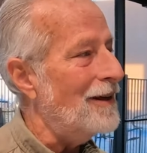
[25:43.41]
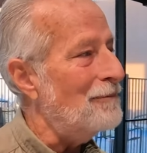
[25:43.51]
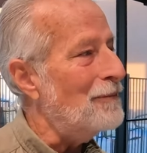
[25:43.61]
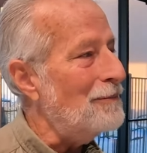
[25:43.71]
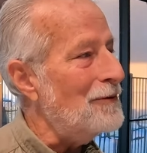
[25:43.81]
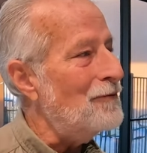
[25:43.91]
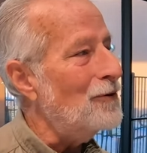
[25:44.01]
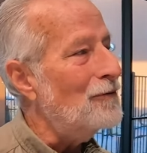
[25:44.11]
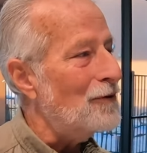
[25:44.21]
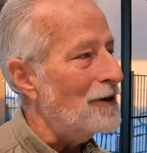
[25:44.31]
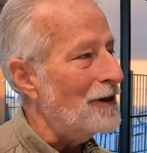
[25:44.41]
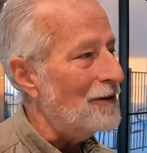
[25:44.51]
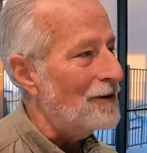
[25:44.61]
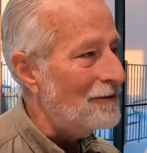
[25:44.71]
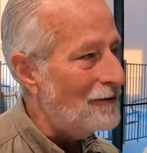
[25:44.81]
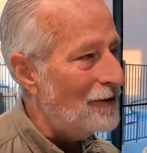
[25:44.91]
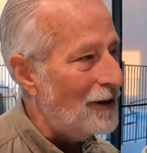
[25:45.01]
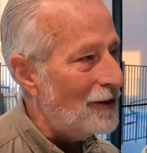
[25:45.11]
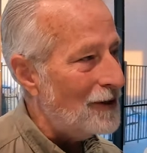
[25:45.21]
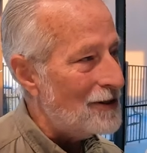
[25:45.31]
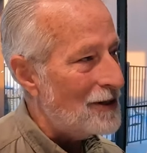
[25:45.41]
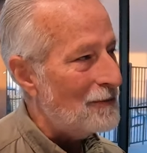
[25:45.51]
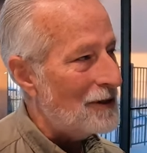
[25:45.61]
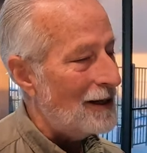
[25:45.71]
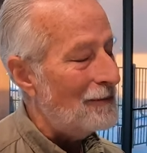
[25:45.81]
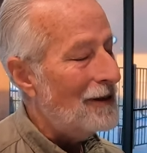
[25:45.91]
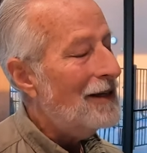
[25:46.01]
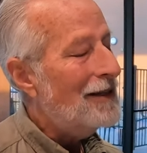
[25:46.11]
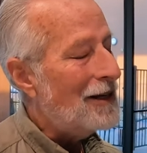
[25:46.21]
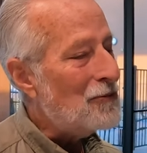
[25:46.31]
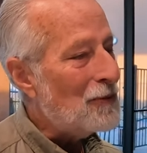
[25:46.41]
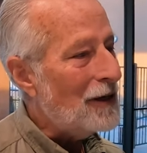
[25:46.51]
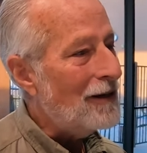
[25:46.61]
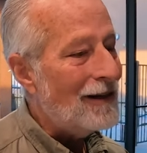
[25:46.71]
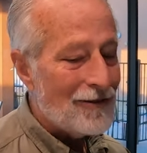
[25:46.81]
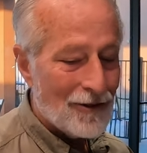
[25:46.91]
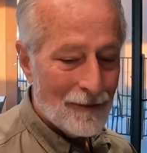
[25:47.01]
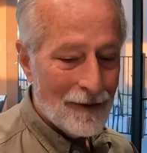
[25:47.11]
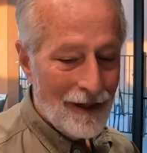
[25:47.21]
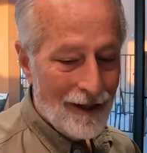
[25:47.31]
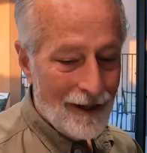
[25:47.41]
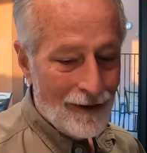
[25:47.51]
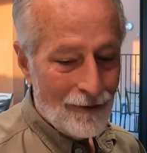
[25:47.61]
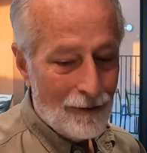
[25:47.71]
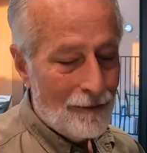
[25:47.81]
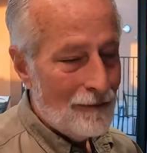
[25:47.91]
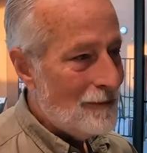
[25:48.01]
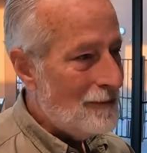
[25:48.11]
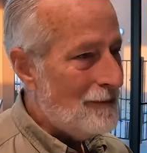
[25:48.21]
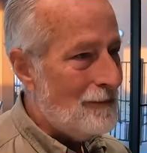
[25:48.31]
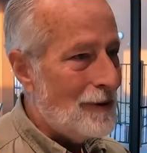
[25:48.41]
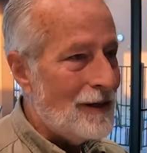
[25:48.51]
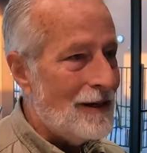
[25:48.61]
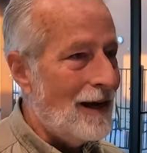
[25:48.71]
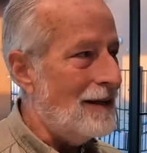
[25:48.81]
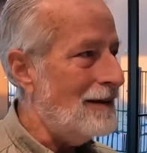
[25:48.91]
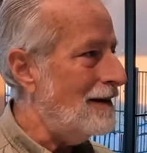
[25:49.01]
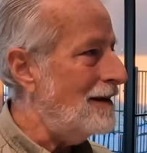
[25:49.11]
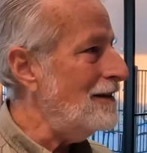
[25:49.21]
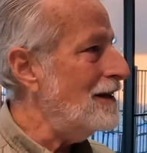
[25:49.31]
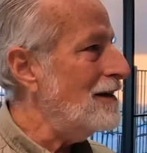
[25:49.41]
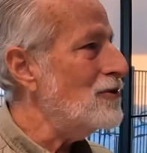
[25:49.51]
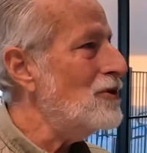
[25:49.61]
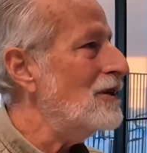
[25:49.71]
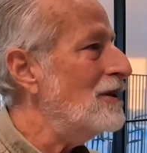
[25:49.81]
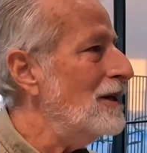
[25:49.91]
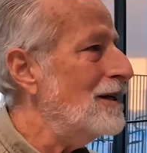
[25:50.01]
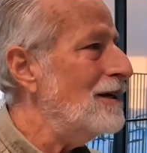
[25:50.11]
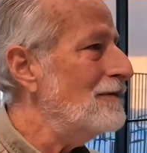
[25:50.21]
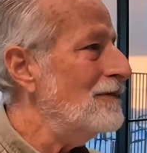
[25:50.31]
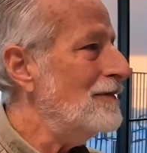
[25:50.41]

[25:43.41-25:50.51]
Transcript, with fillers: That yeah. might be food for another video at some time. Yeah. That's pretty awesome. Well, Martin, uh, anything else you can think of?